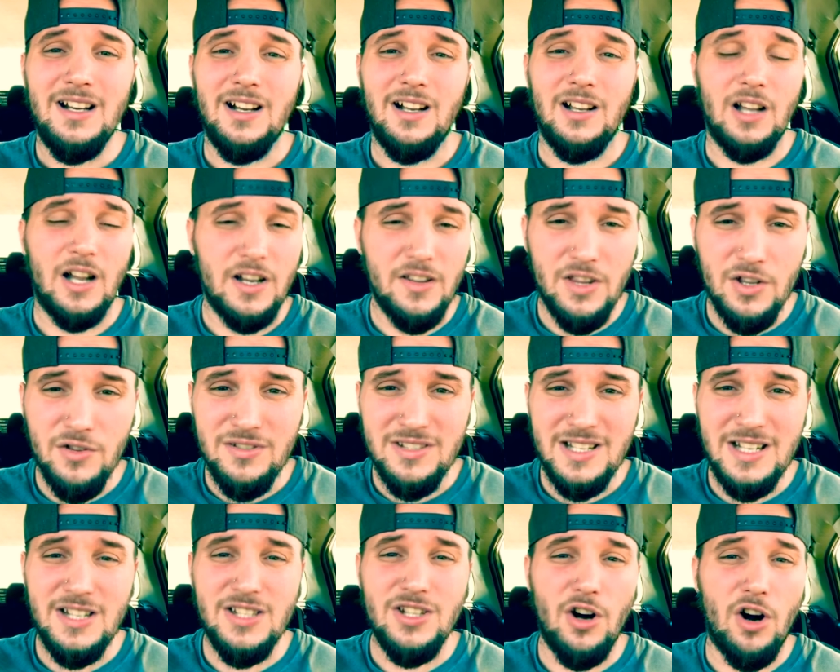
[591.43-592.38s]
A lot of those
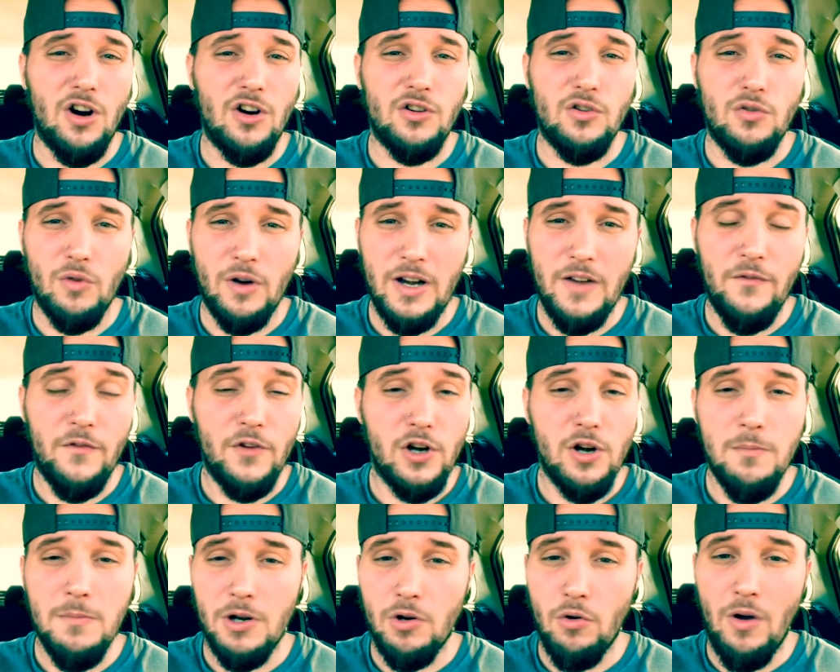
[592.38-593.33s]
things are great for
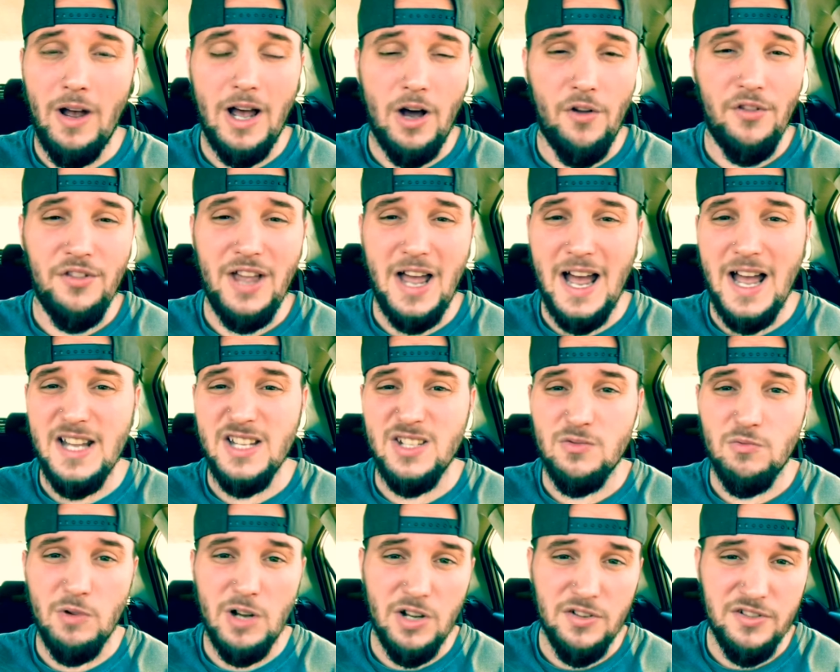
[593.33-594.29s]
your mental health
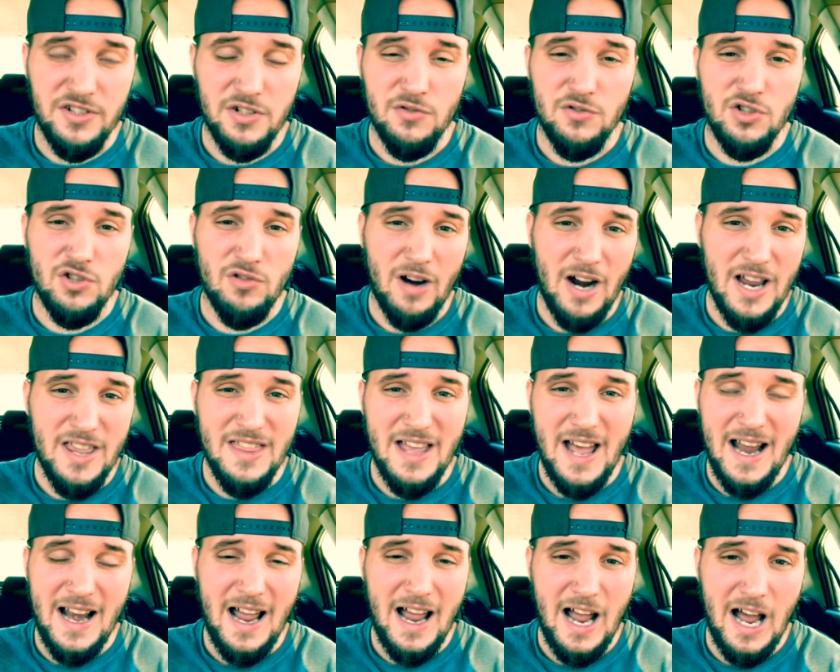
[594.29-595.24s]
as well. So try
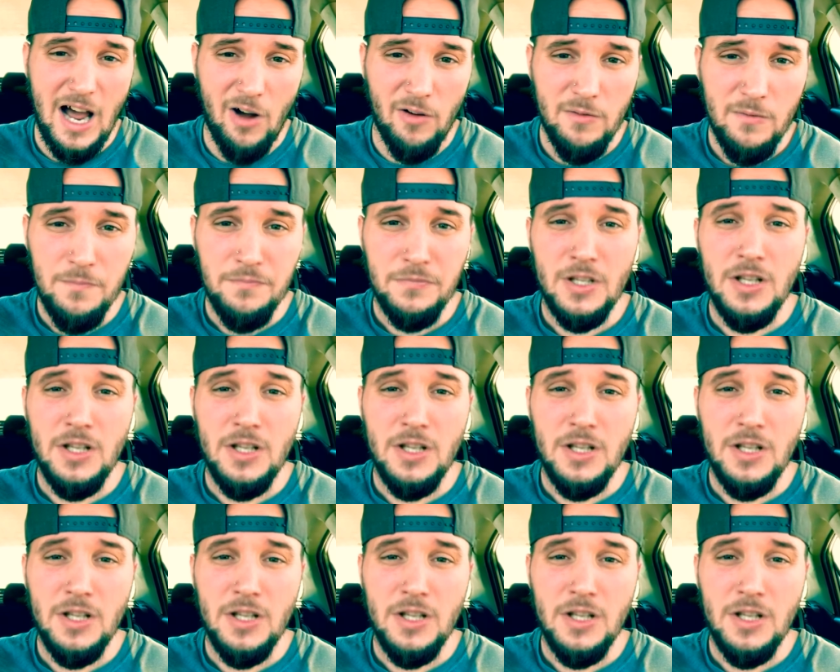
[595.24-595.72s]
that out.